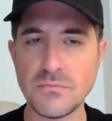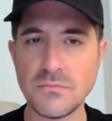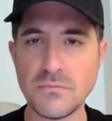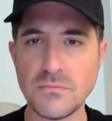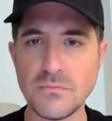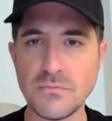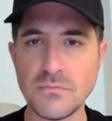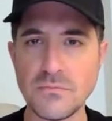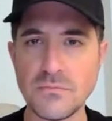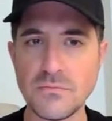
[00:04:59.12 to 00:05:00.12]

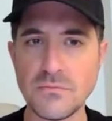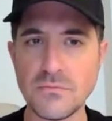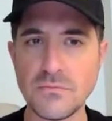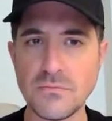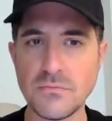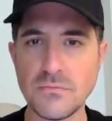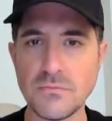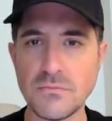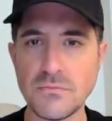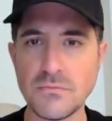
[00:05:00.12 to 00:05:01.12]

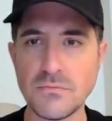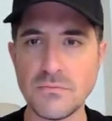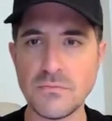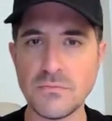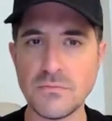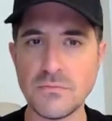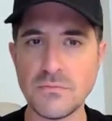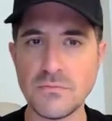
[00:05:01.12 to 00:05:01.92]
No words are spoken by the person on screen.